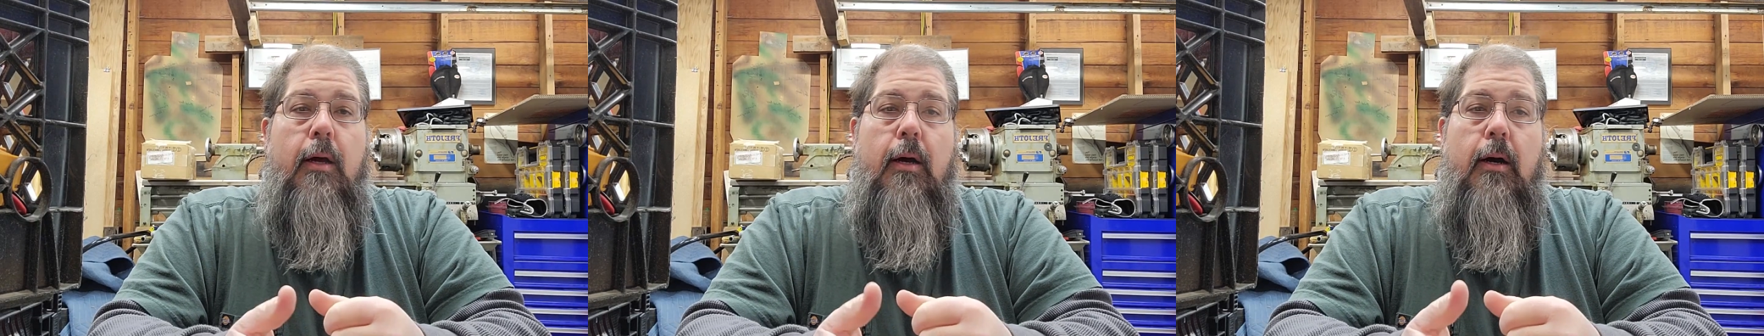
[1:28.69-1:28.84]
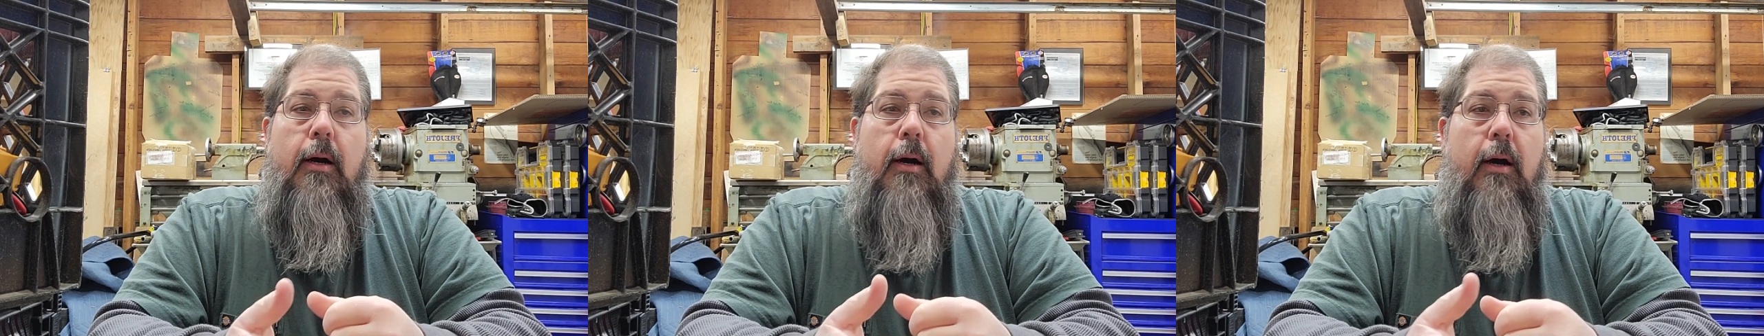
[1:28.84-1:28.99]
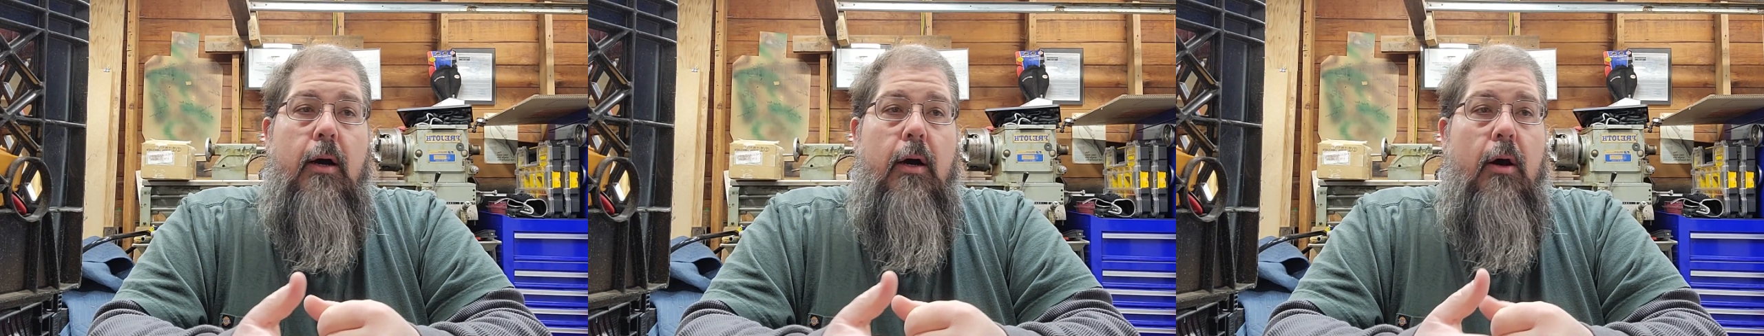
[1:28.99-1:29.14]

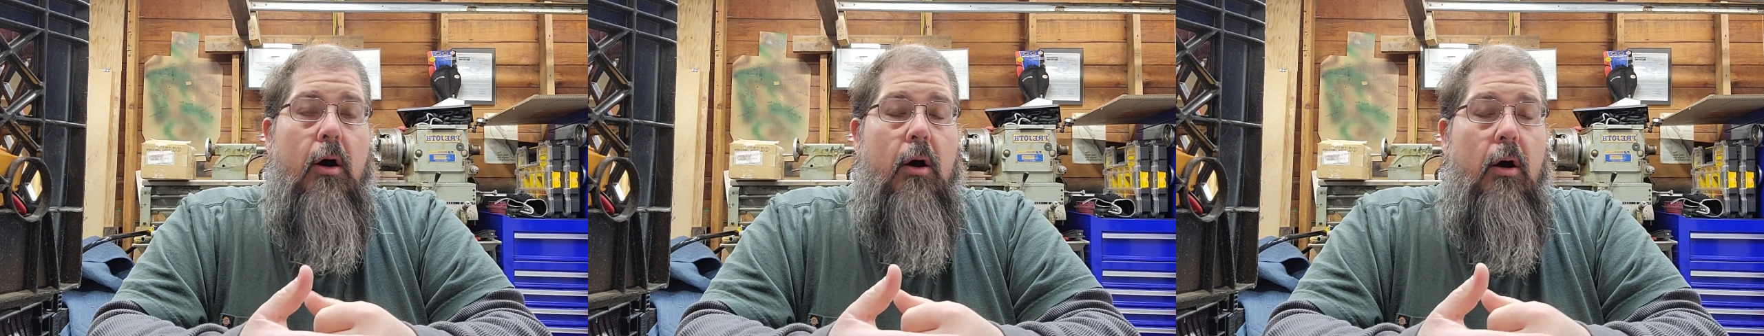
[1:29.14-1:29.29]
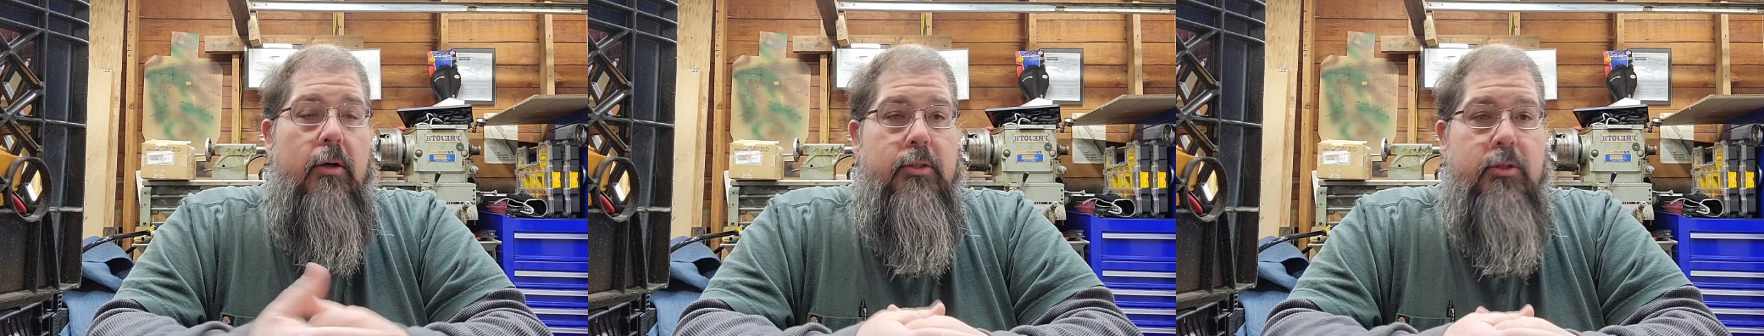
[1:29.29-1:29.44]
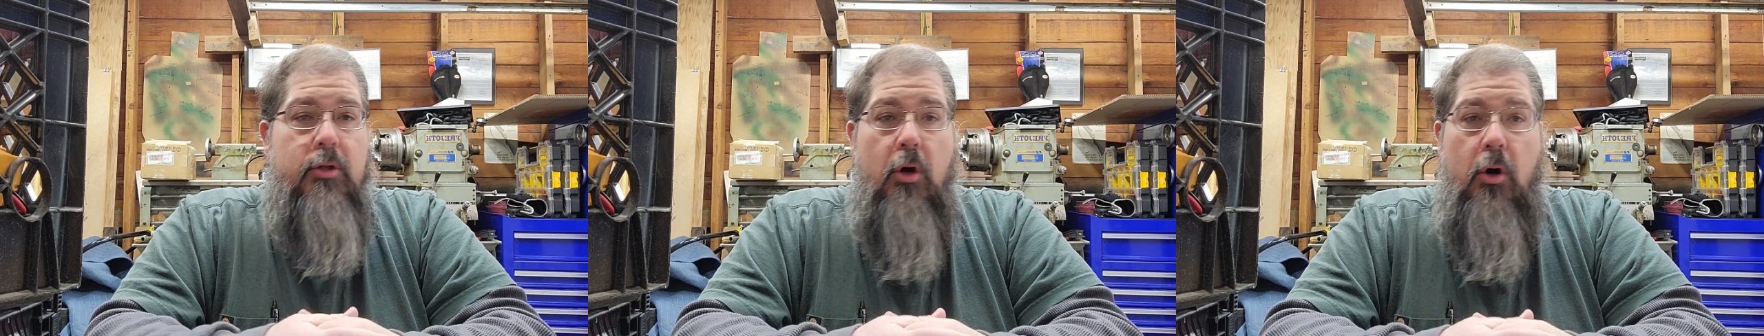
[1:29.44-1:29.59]

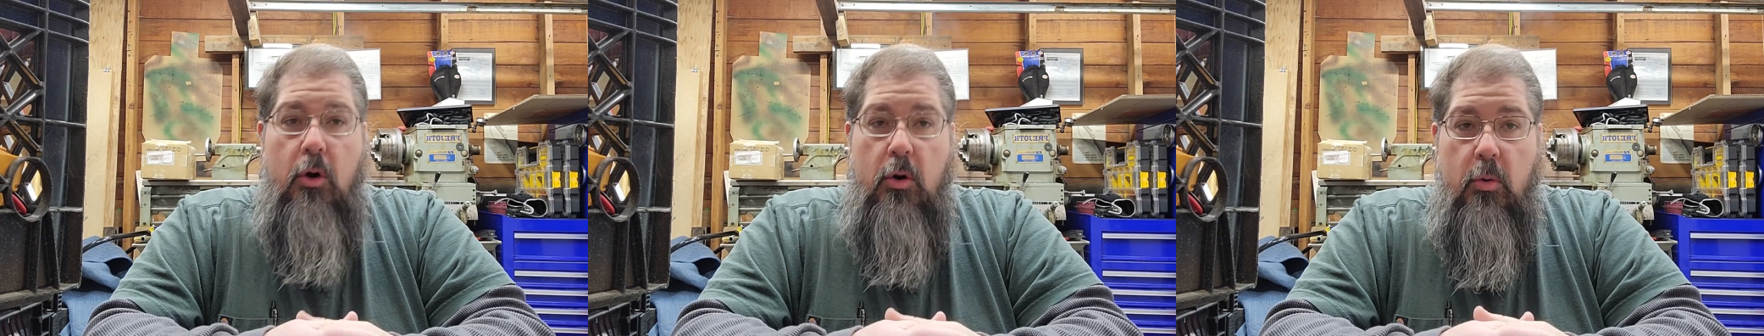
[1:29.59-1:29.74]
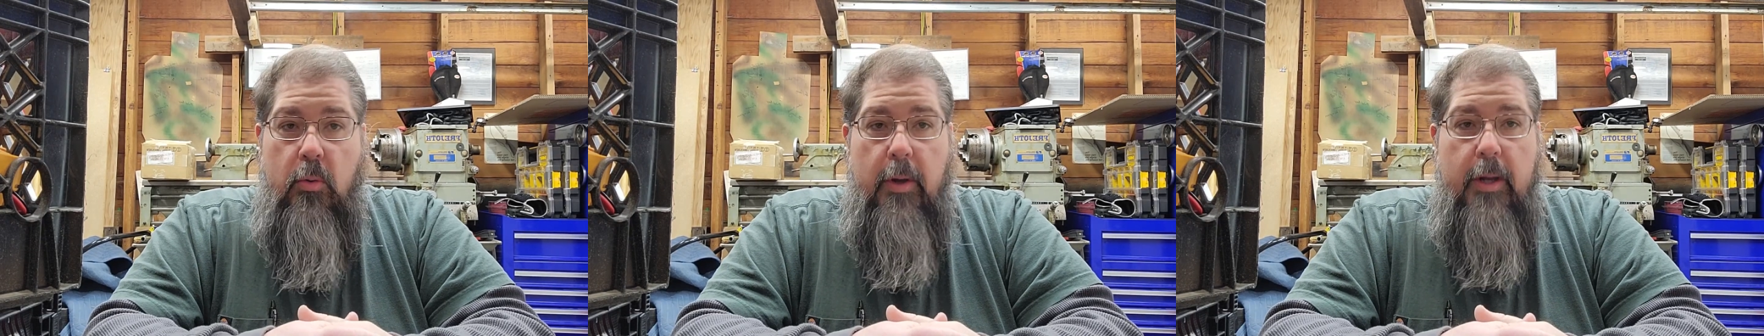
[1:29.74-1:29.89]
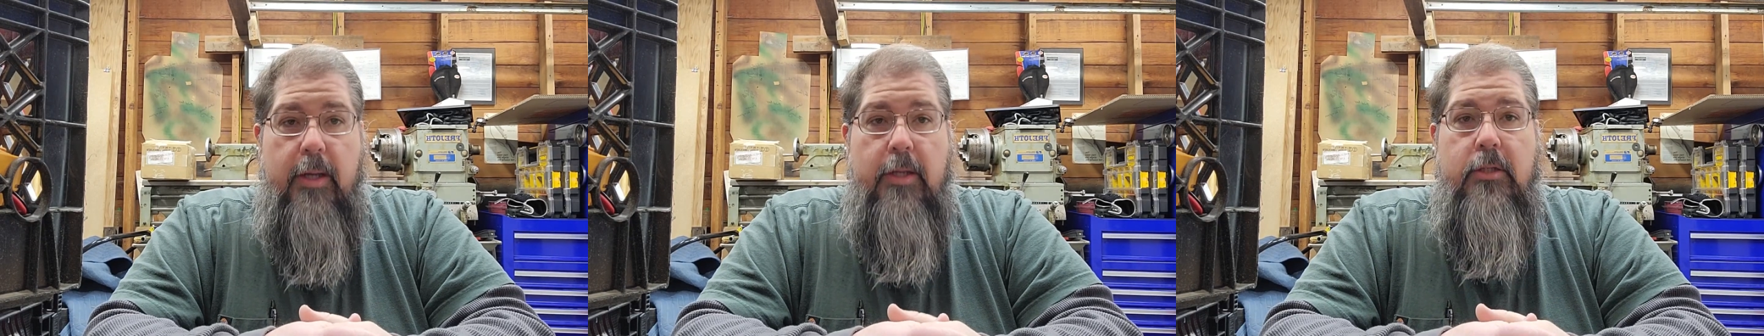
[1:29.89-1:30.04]
As
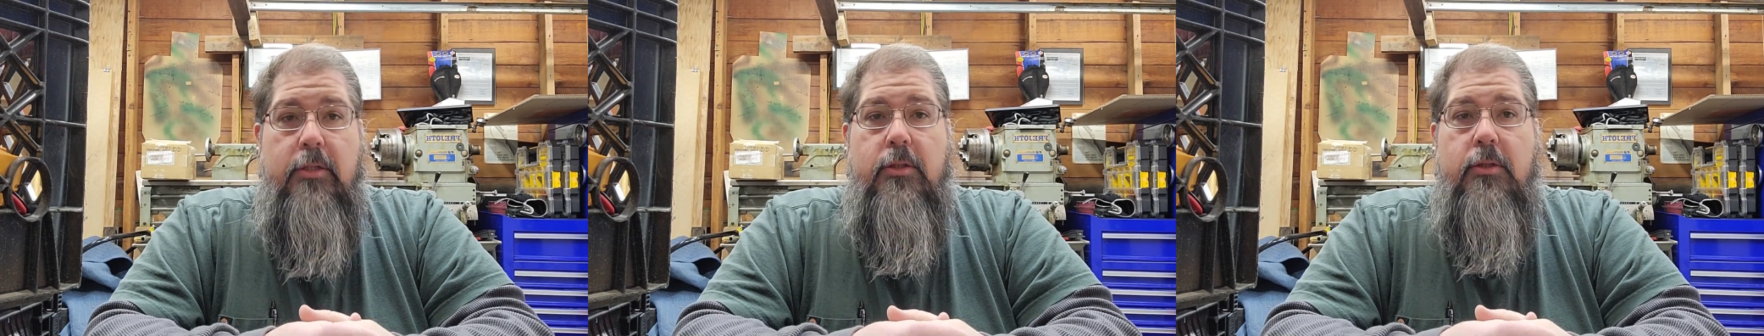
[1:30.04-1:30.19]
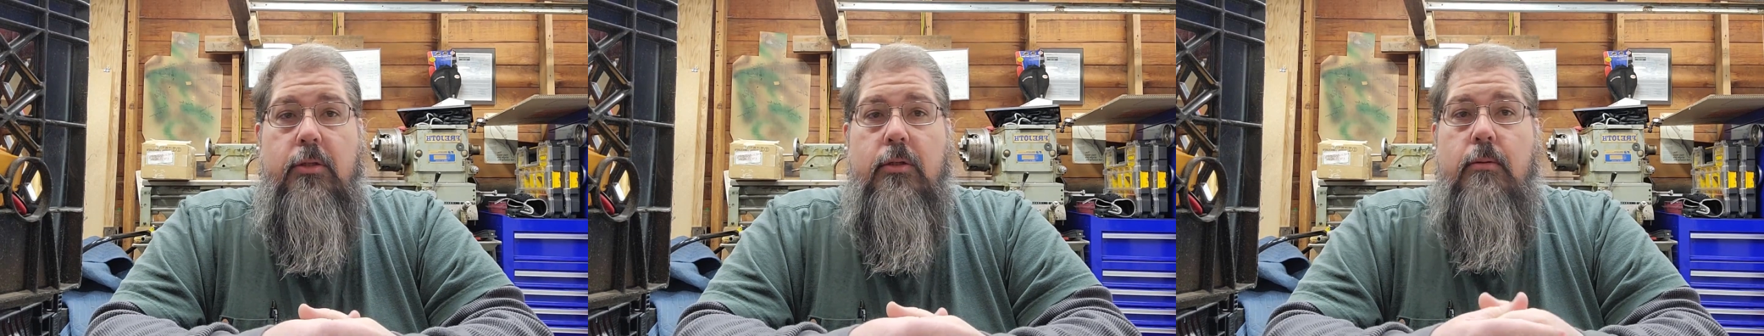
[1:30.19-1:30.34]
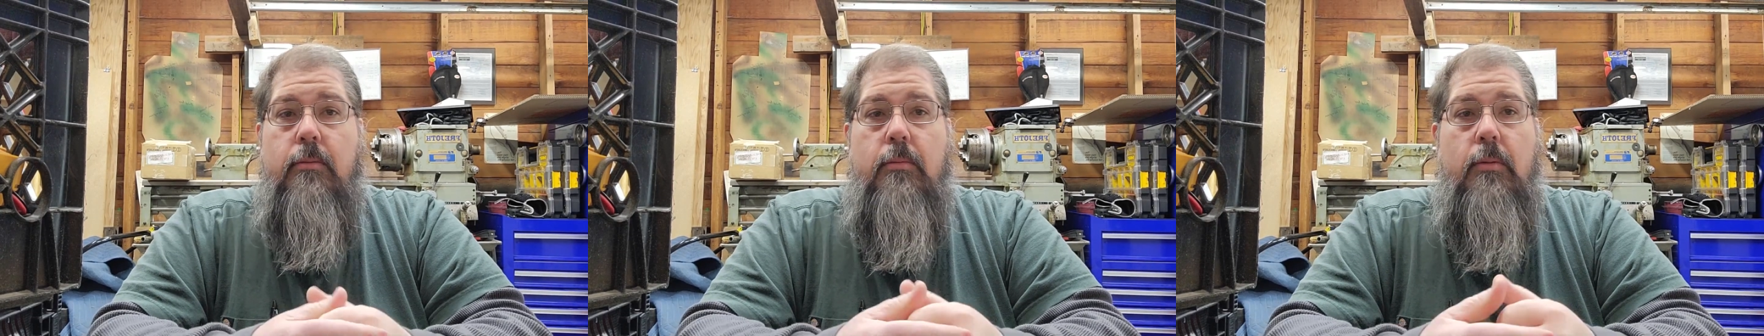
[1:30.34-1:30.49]
always,